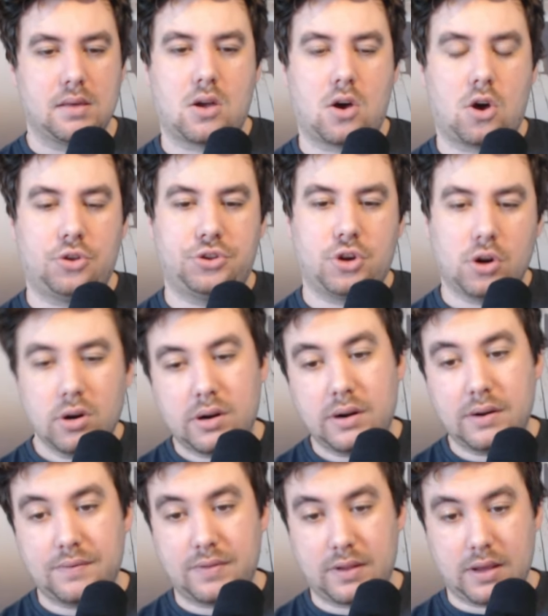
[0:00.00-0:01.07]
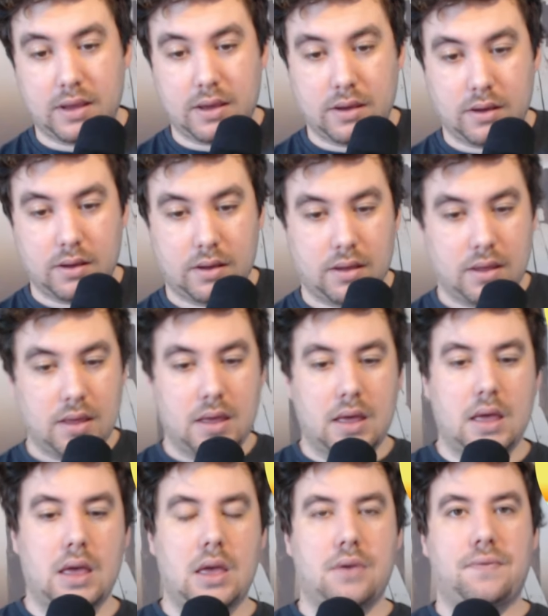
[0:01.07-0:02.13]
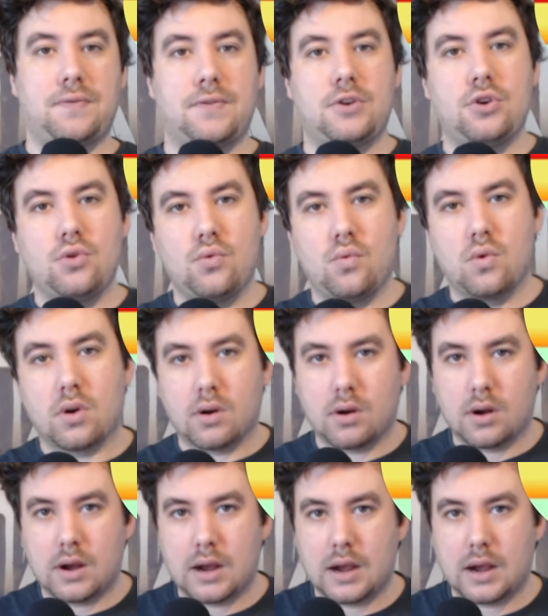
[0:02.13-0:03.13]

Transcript: Alternatively, if you were